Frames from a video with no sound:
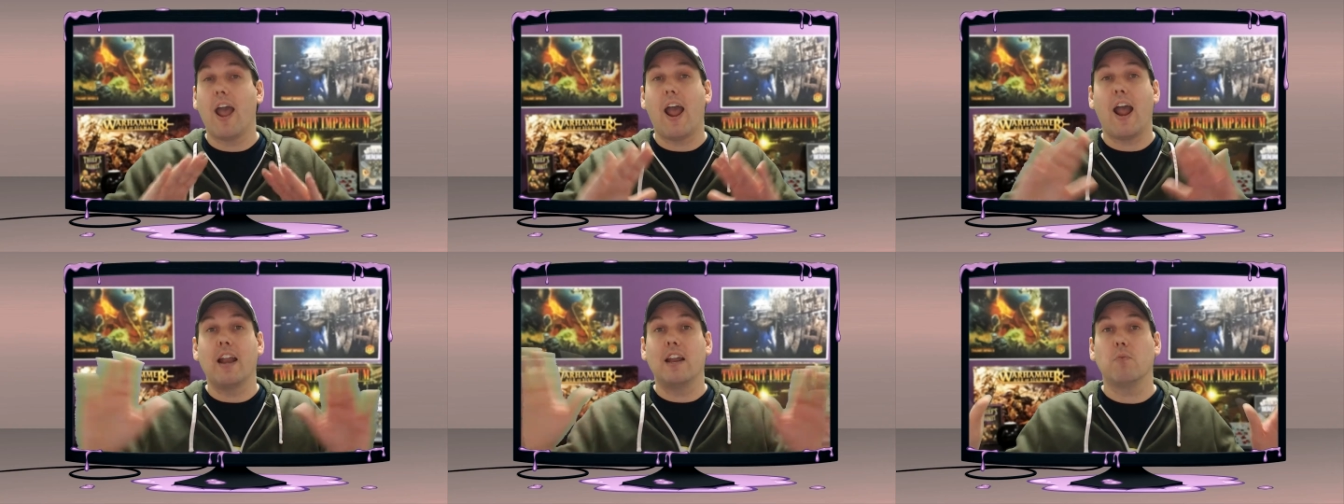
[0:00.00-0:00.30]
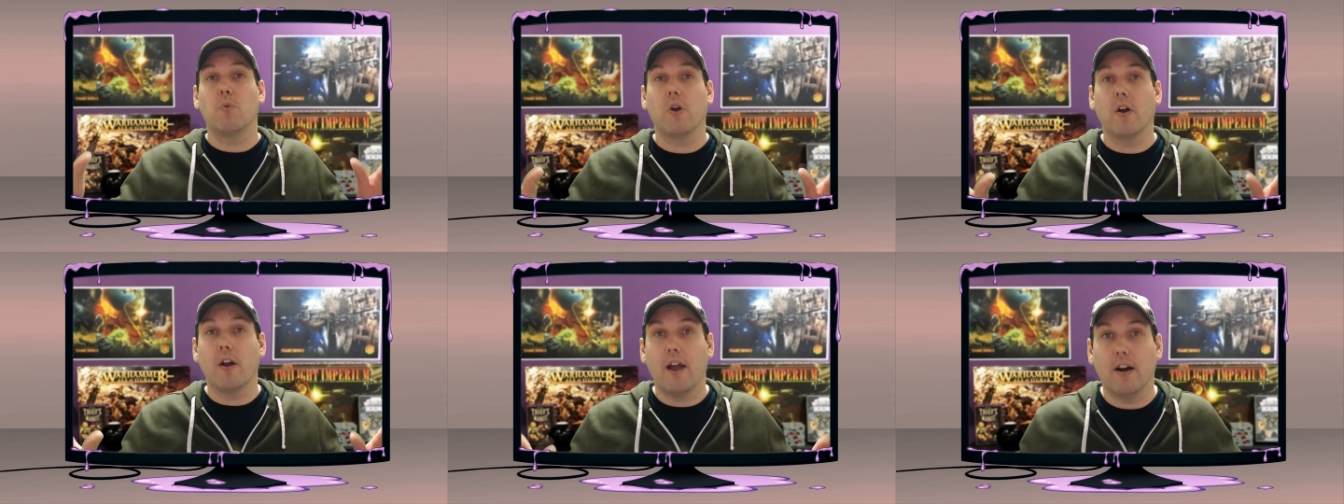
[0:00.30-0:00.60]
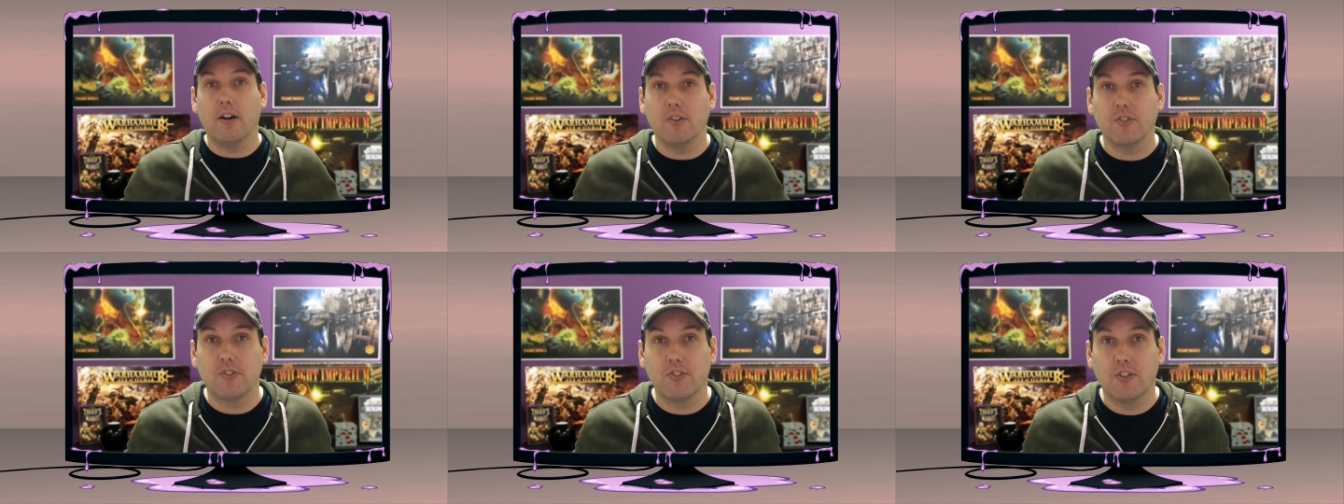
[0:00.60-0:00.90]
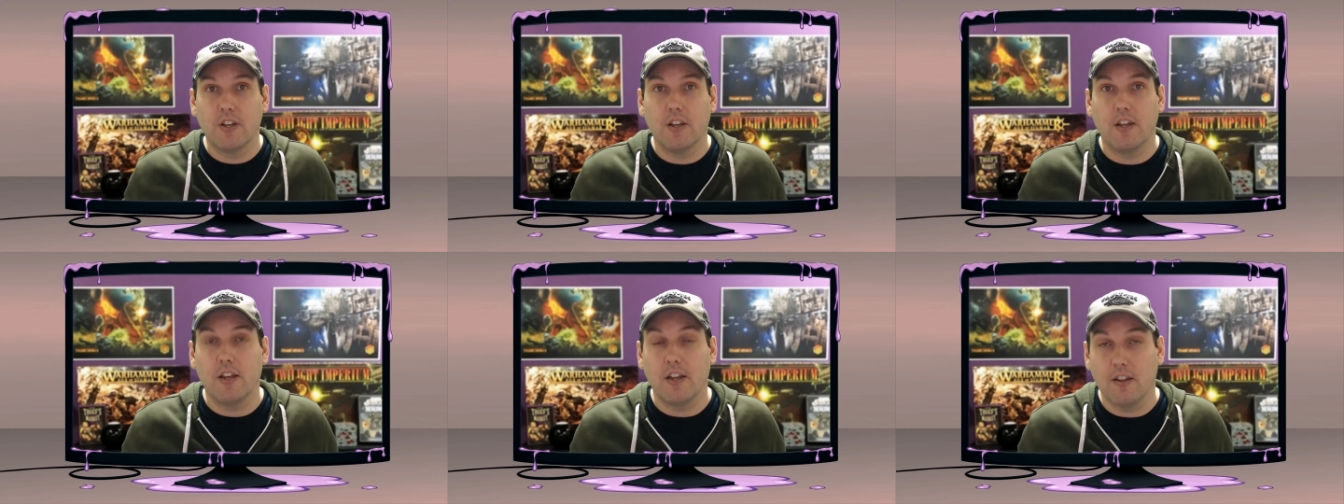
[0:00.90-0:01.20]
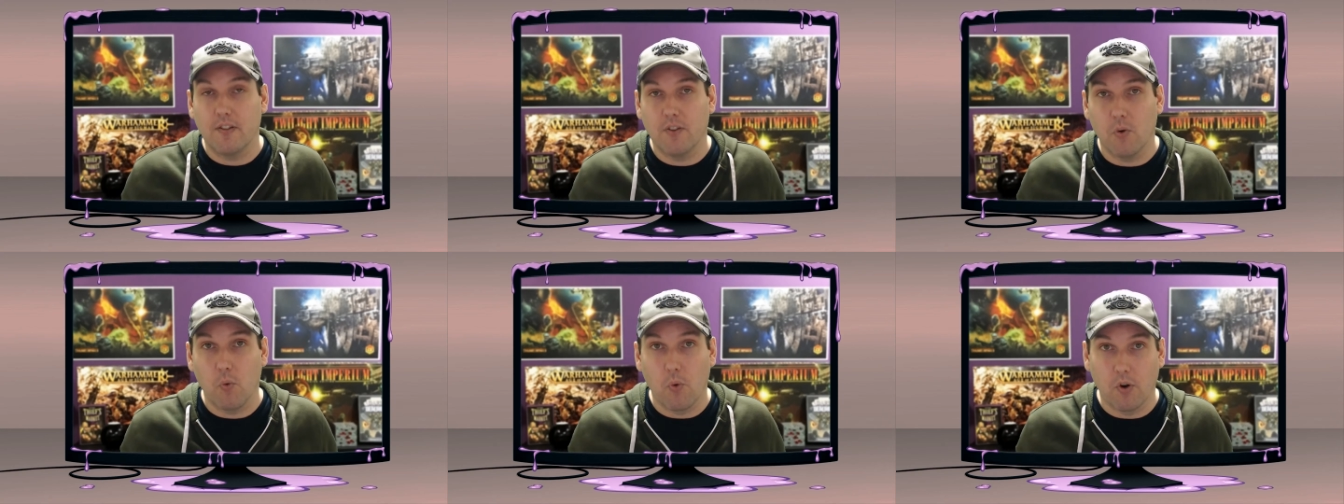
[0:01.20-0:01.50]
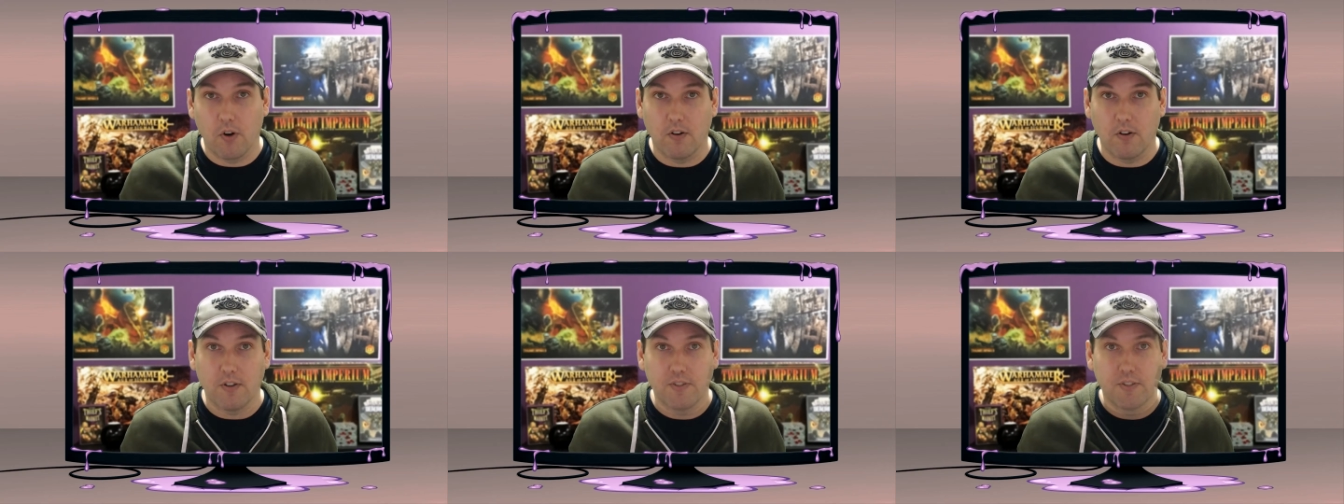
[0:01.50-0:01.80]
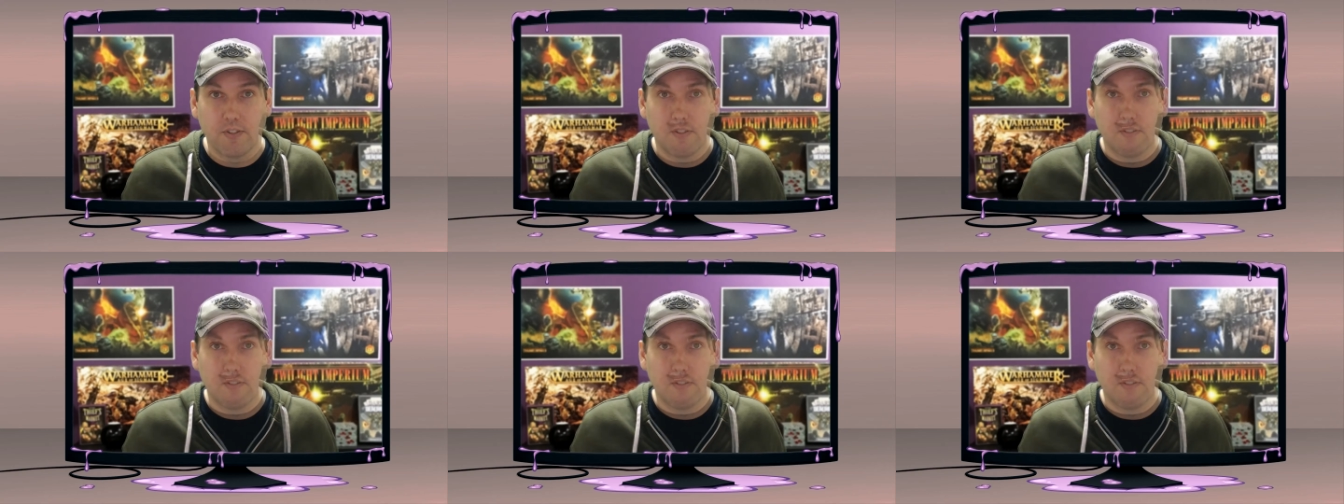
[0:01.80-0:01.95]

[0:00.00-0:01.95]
anywhere else in the world.